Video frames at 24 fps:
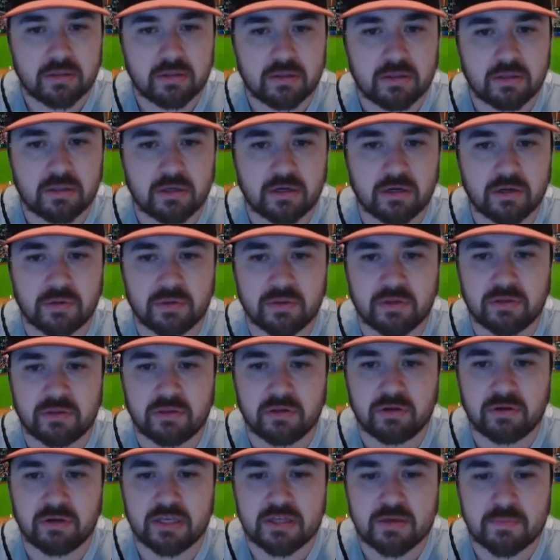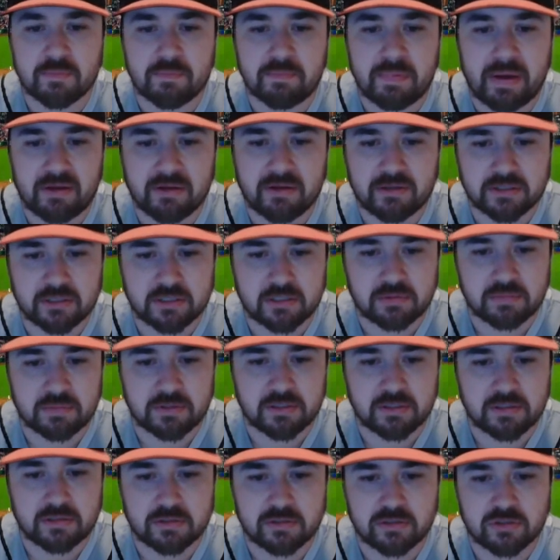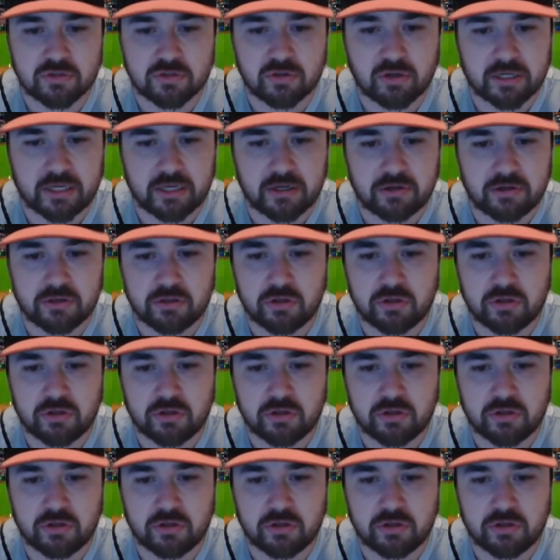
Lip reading: There is a balance to be struck here. You